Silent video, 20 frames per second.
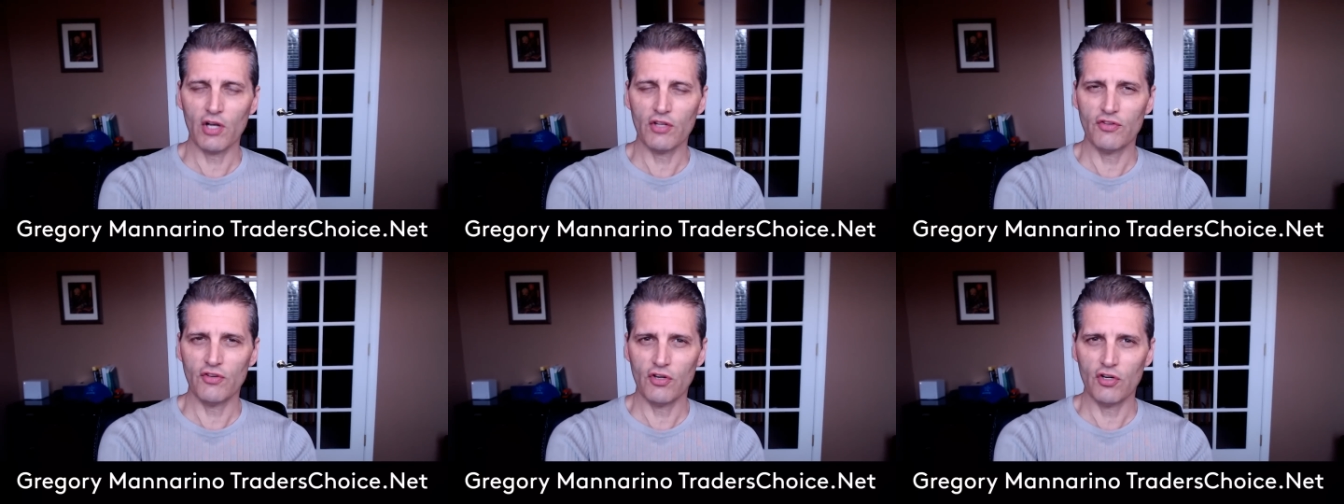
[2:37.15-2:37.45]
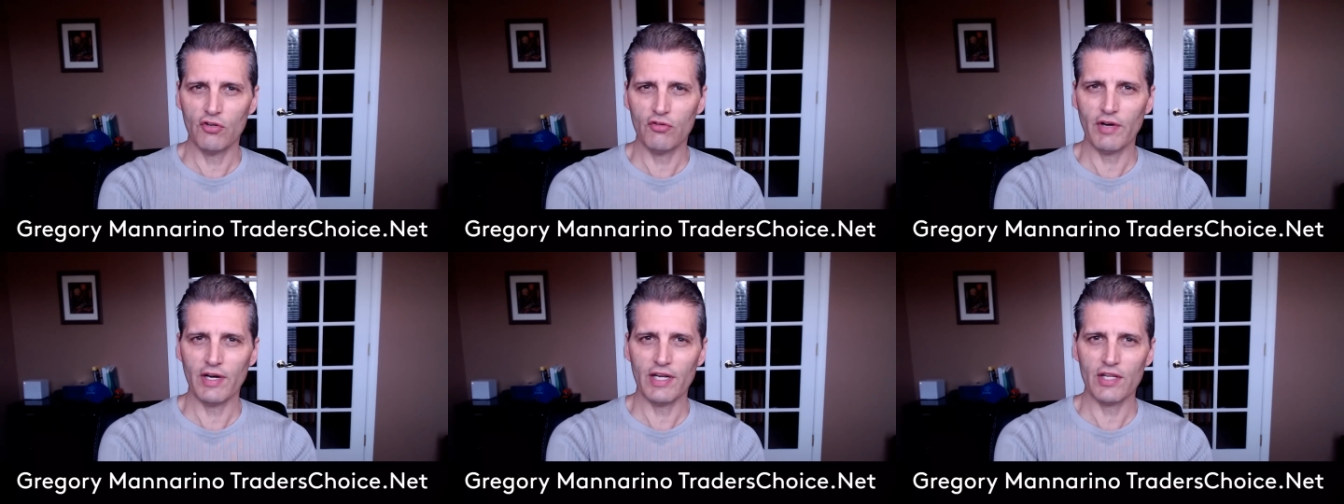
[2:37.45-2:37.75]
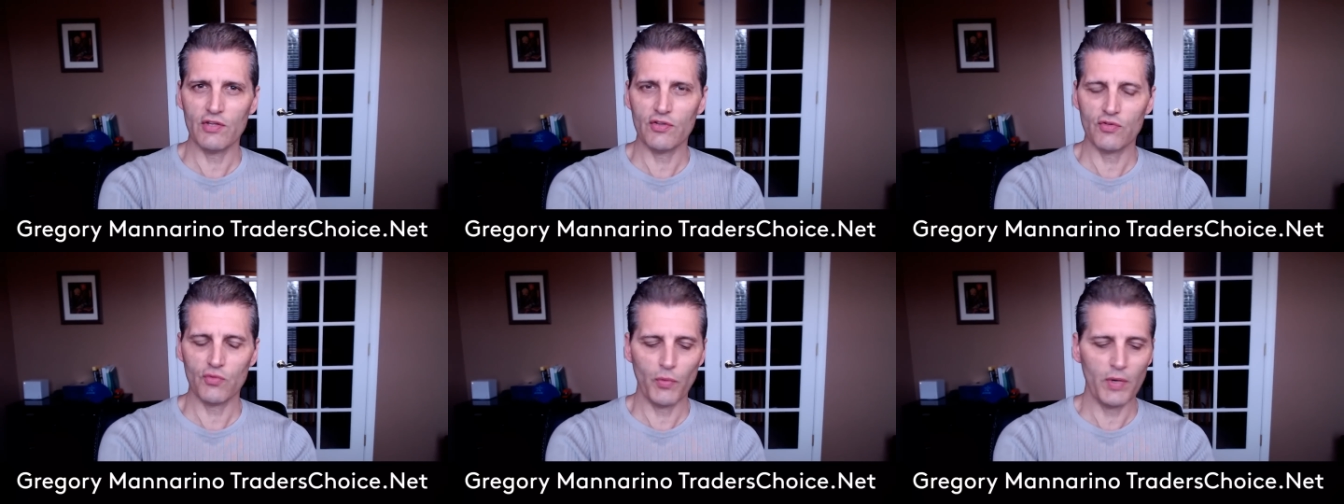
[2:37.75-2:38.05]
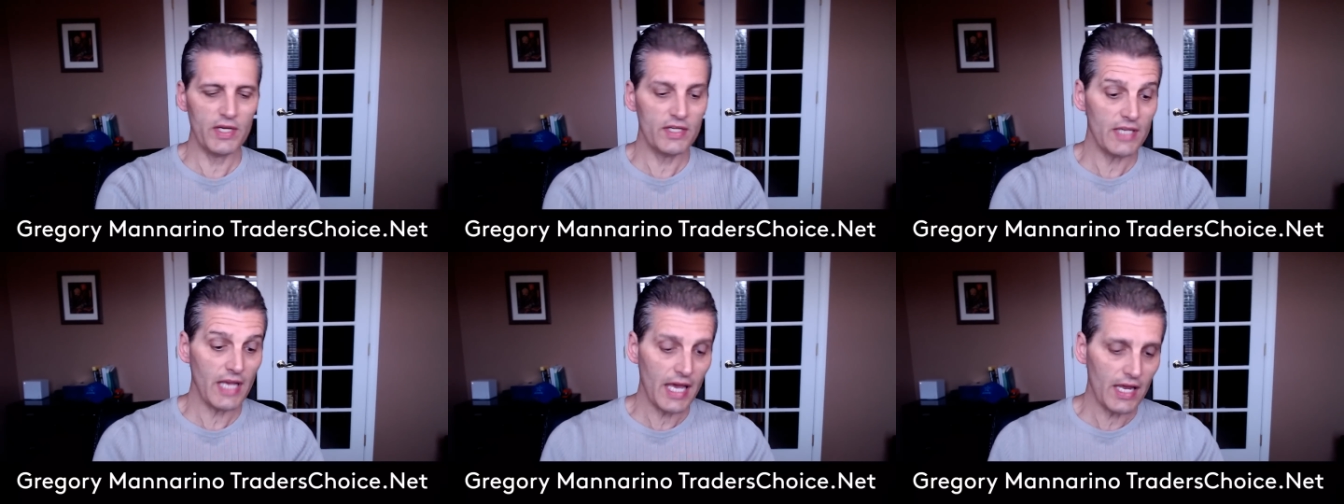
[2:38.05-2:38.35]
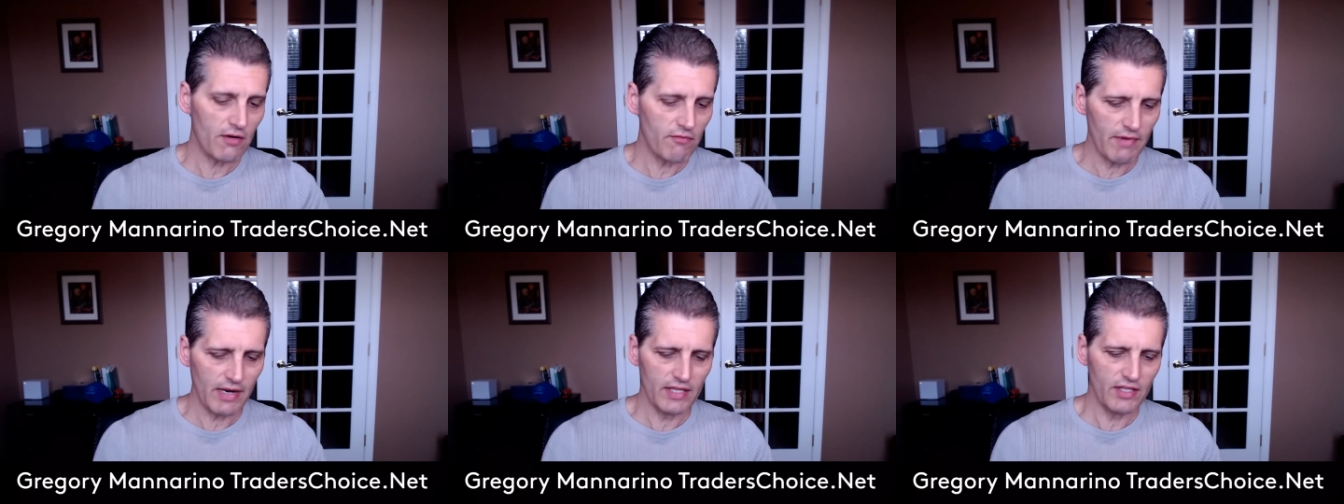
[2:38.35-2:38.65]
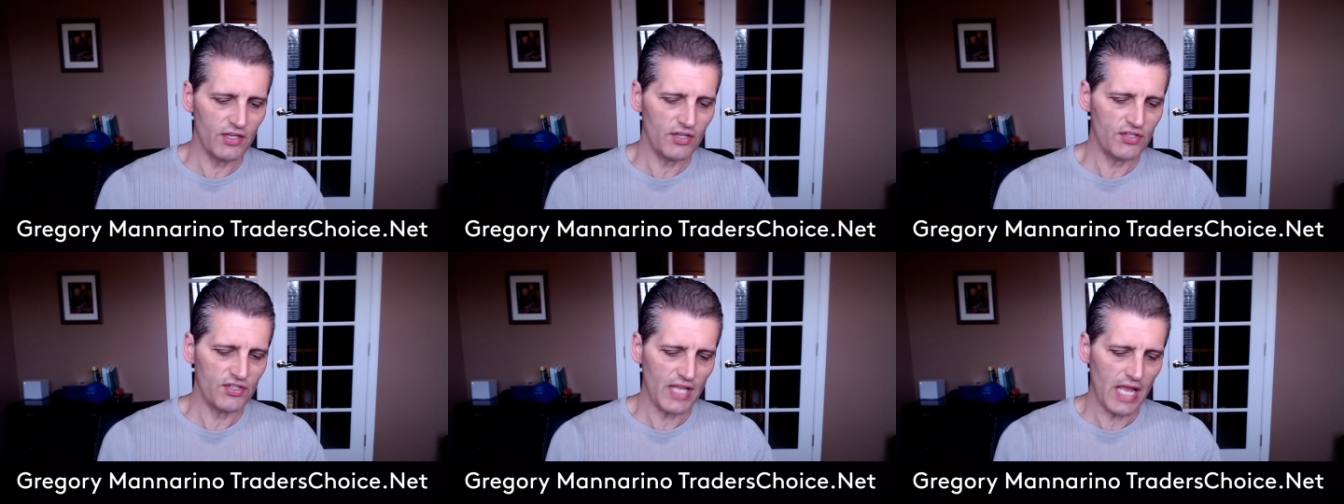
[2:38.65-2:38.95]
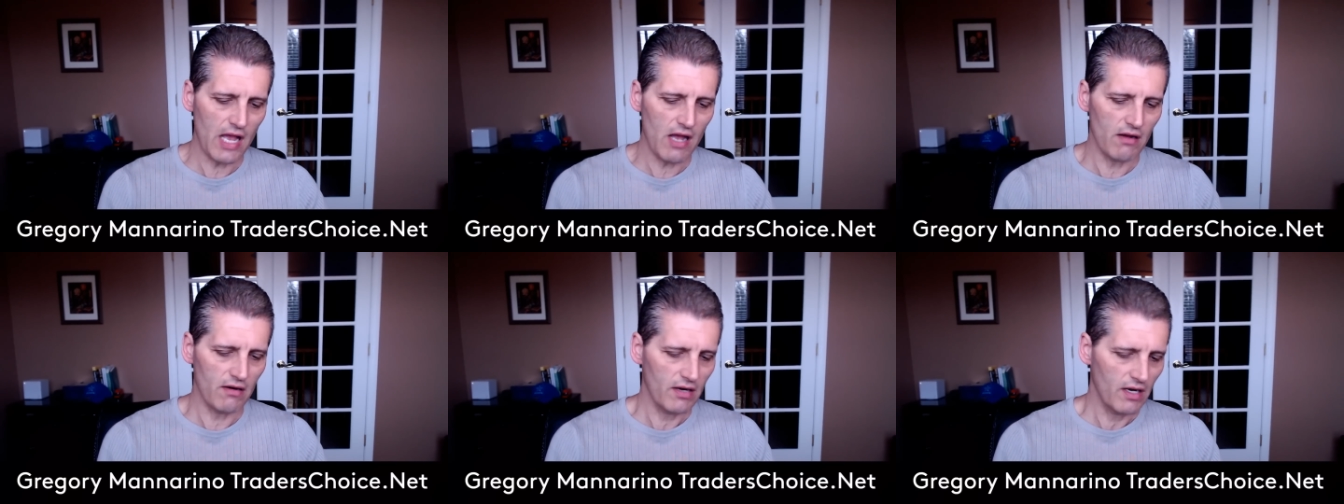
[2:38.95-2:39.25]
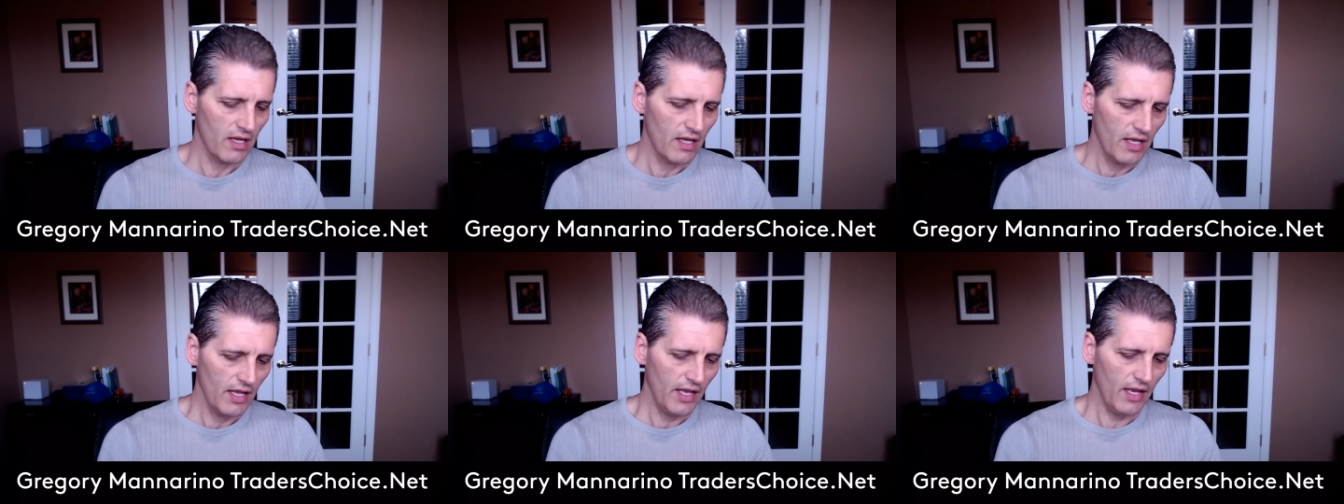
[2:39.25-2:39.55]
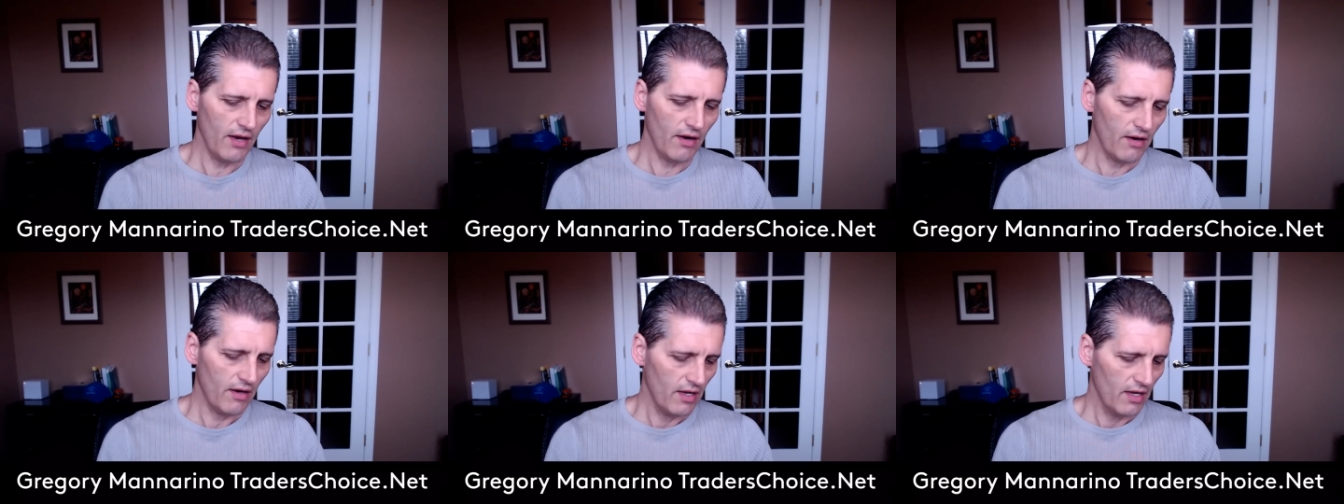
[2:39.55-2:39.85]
to Credit Suisse, I had to write this down here.